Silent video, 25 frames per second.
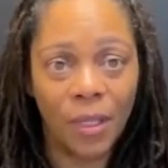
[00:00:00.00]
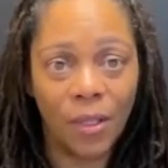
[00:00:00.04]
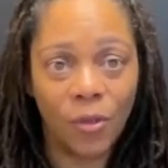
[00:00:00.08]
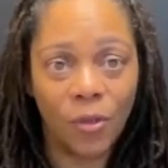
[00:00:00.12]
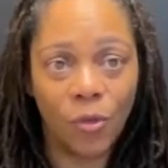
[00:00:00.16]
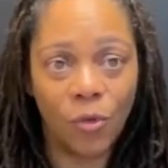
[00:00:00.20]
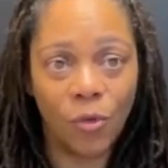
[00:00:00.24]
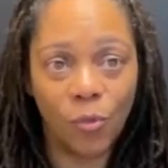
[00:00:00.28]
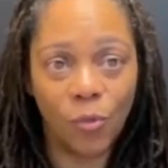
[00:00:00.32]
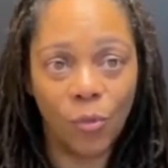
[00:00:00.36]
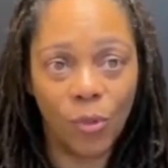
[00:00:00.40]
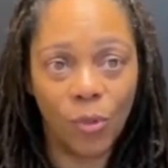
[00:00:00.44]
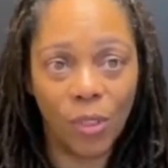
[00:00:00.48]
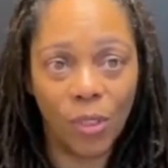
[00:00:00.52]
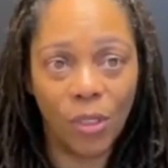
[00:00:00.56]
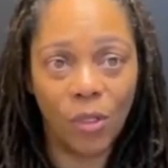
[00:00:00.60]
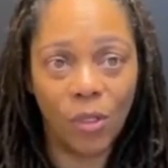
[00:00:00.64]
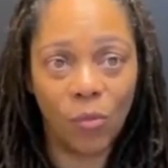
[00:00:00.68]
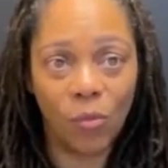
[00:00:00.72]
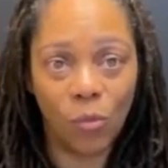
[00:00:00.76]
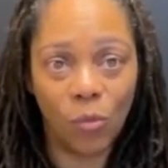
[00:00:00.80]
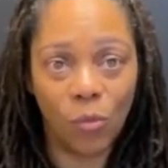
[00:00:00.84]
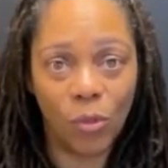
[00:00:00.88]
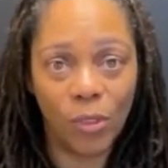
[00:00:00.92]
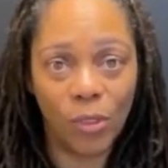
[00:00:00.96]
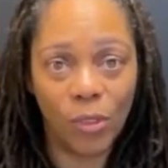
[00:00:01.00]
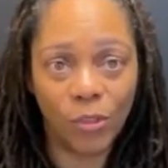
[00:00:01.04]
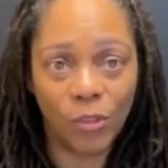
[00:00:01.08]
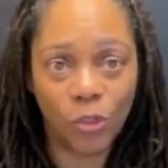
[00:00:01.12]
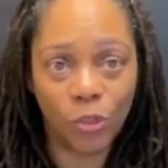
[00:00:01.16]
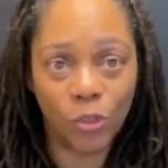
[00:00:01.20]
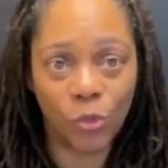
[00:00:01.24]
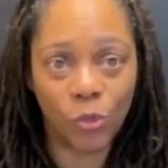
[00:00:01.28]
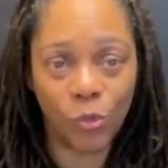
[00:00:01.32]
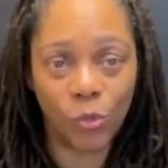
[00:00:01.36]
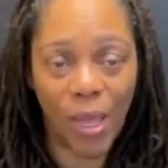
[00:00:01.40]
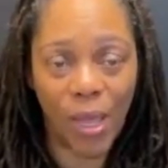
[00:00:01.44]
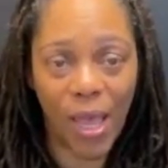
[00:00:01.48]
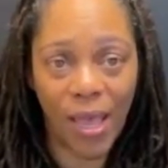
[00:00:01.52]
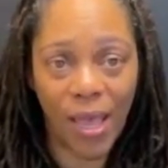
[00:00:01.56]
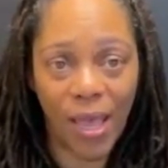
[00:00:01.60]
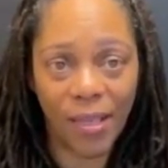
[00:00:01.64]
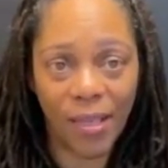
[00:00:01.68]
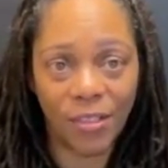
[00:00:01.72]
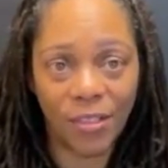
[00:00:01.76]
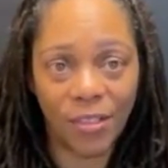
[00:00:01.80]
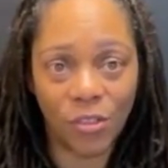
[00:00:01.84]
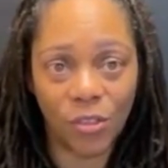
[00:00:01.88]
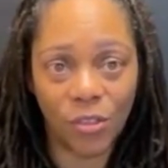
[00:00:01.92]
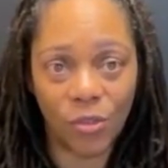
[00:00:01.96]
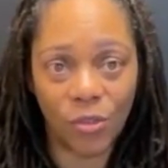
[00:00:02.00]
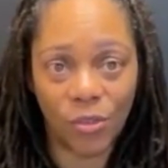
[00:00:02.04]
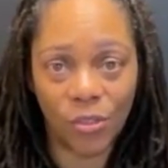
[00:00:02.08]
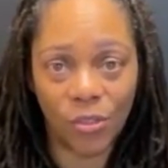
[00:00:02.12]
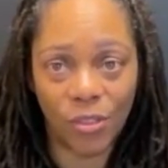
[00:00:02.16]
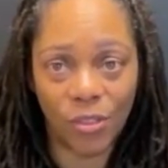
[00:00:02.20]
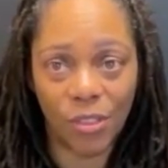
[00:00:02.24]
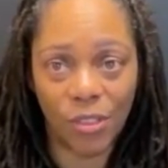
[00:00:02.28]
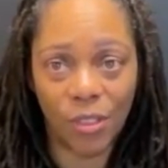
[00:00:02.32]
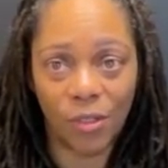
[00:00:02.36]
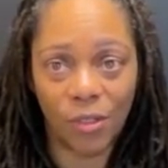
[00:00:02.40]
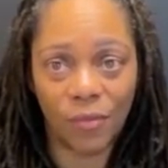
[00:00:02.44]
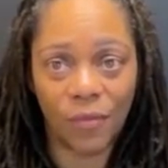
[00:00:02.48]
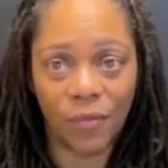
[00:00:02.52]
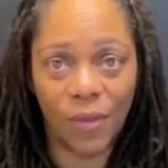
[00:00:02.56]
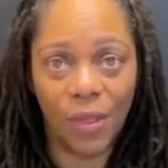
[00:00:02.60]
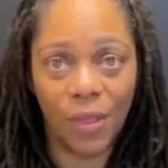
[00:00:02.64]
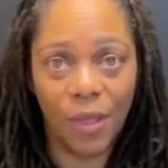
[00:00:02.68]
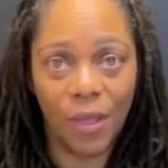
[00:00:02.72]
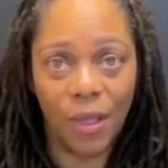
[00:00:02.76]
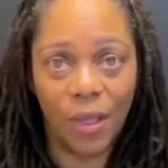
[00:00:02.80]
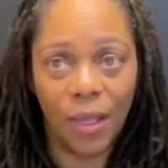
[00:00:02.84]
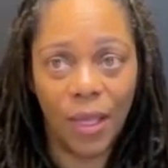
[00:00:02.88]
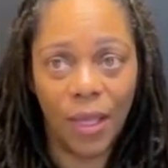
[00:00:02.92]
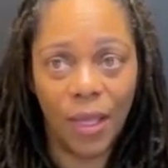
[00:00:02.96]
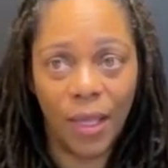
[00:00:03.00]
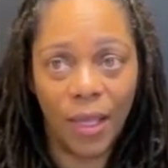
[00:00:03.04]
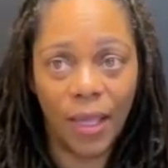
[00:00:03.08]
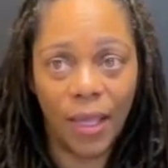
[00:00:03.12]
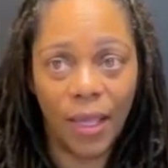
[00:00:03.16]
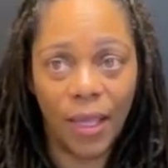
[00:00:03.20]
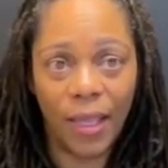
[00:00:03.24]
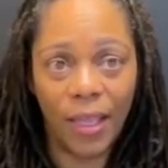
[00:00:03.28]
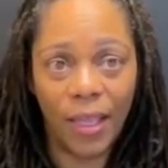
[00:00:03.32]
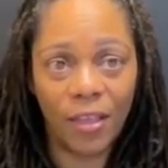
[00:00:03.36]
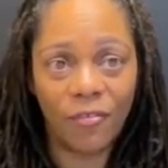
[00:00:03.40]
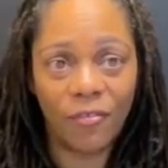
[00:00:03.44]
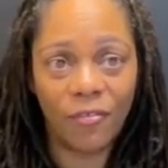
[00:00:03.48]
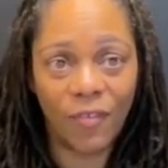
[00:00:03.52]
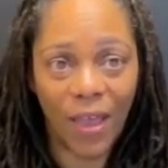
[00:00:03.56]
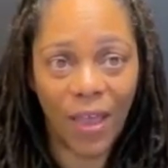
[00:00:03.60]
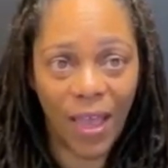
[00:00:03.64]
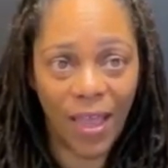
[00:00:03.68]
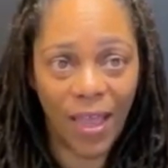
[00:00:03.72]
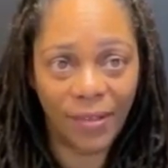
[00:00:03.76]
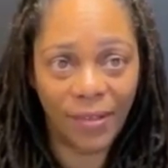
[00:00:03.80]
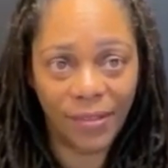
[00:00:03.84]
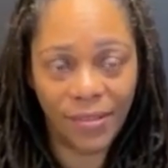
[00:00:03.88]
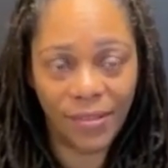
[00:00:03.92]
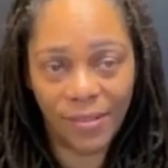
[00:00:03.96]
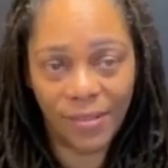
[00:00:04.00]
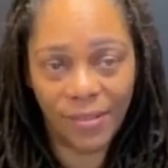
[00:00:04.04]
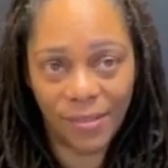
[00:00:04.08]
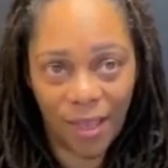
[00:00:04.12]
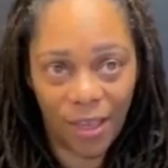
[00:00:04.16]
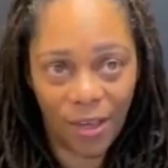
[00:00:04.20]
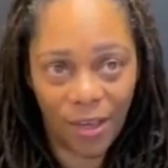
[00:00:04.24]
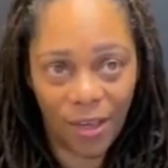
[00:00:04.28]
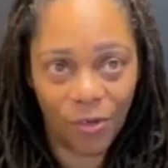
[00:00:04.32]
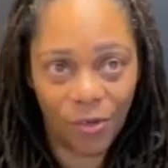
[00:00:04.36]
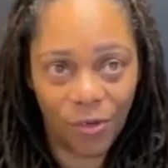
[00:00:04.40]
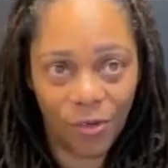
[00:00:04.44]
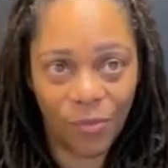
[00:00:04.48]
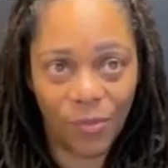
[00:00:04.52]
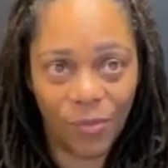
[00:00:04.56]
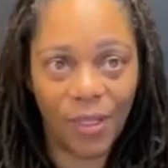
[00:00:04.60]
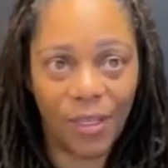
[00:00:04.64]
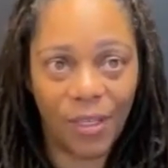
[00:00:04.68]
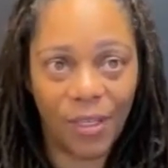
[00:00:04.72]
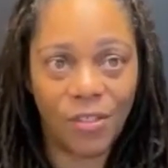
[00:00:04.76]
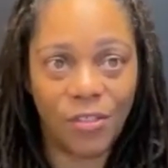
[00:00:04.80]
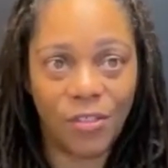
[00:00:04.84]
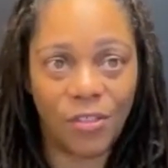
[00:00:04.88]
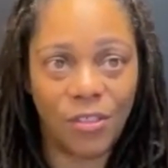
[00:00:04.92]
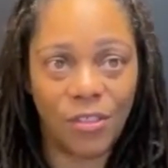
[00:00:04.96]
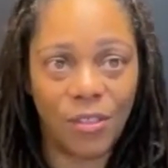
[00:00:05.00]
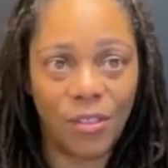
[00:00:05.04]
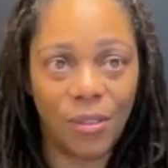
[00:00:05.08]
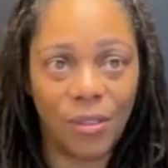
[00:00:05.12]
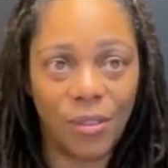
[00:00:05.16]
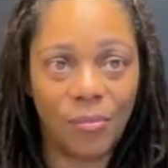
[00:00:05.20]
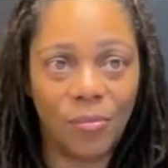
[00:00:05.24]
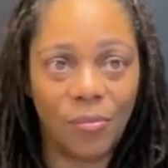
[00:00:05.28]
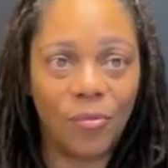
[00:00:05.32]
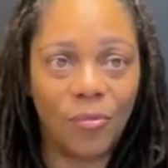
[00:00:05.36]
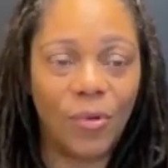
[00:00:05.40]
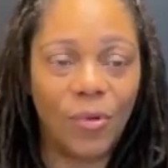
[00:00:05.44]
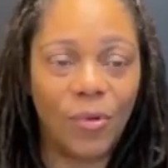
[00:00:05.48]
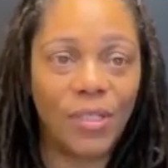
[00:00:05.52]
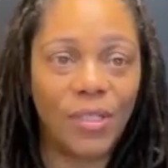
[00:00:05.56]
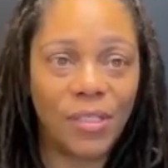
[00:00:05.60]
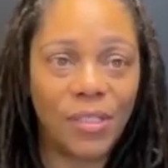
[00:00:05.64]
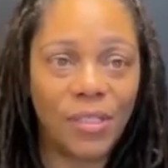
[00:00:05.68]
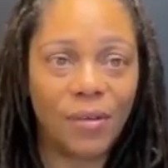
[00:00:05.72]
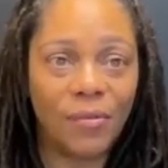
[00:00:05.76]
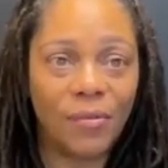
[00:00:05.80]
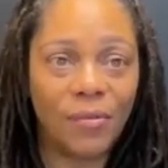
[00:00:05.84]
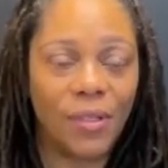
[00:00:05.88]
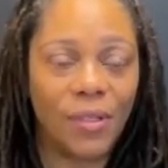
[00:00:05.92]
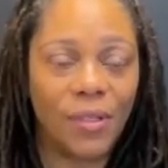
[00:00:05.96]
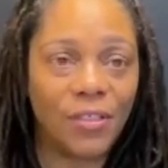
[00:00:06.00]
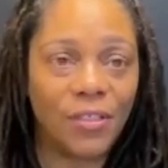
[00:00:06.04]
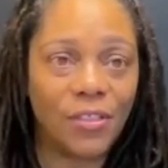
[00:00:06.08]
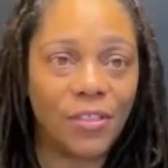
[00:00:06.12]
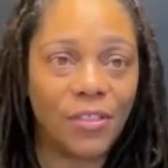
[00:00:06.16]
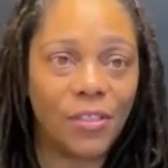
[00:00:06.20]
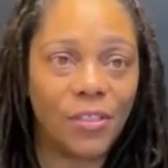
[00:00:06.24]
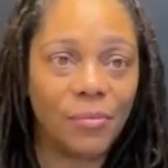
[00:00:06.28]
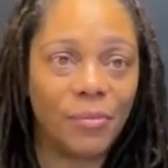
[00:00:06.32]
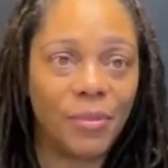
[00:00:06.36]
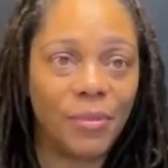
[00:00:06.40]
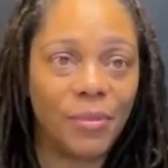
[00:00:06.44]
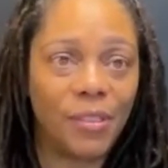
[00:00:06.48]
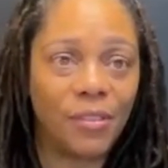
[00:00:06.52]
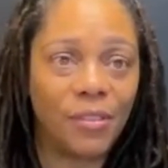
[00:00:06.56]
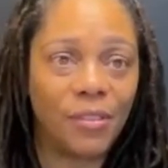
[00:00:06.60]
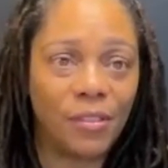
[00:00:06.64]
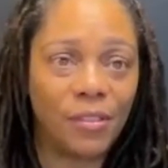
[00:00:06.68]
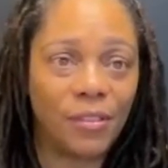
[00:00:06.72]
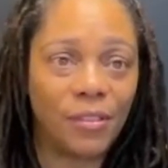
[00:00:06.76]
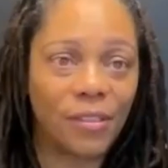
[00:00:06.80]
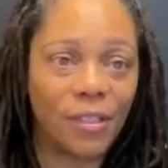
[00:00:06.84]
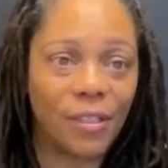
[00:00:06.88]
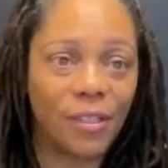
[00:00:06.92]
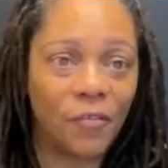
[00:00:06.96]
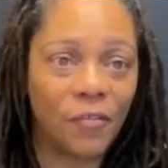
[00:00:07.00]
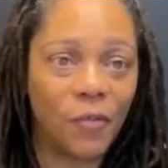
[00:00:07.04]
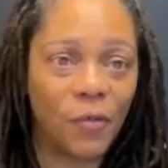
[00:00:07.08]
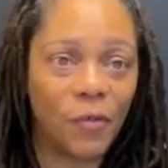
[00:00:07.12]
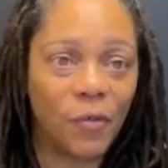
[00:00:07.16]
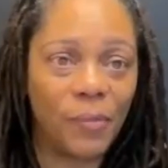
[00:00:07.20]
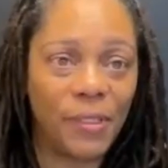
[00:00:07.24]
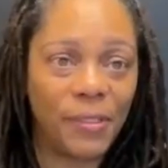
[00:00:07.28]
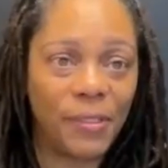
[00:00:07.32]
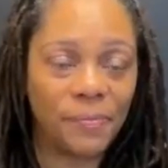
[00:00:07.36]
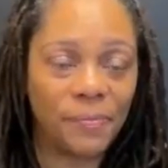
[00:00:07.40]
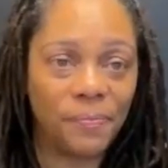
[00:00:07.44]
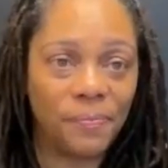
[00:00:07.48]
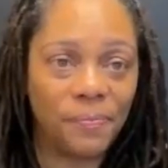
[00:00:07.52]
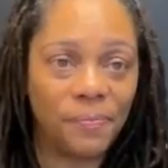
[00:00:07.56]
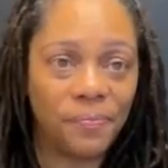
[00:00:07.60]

You really want to ask yourself, if I desire a relationship, what does that relationship need to look like for me?